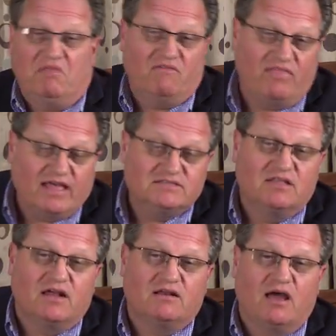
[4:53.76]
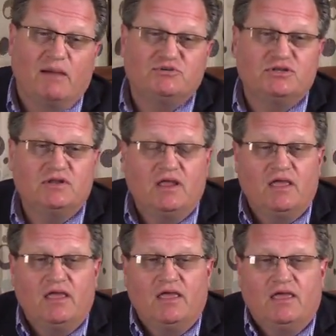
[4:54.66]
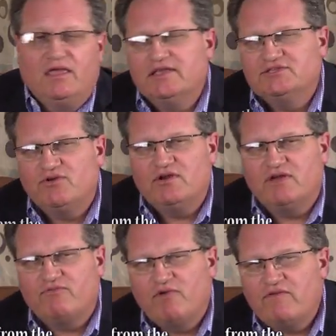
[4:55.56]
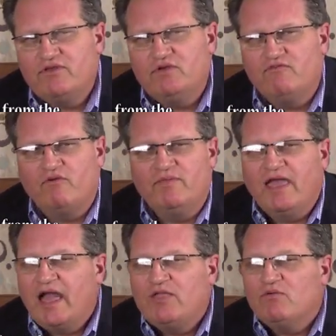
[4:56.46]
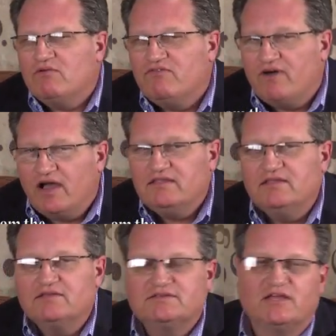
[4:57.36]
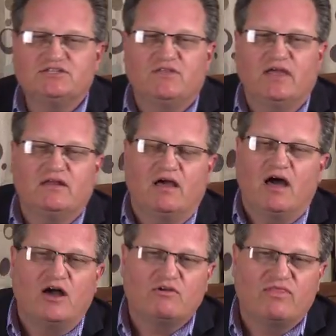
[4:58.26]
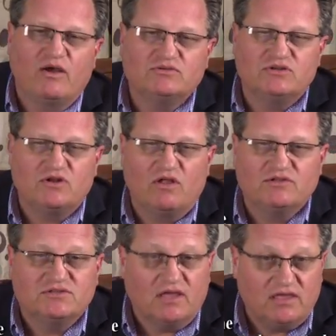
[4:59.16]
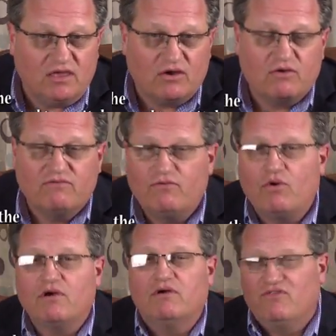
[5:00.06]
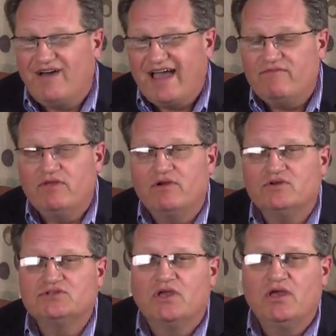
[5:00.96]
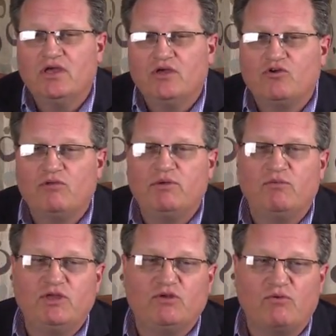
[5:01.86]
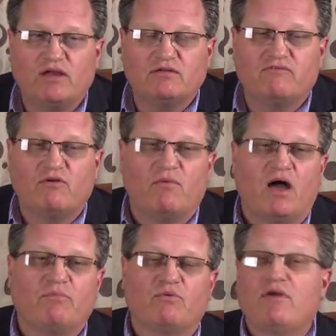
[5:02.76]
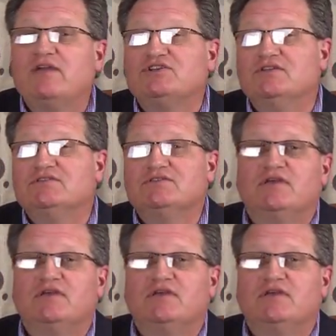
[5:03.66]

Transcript: If that's not an option, is there enough revenue from the annual fund such that $100,000 a year for 5 years could be redirected from operations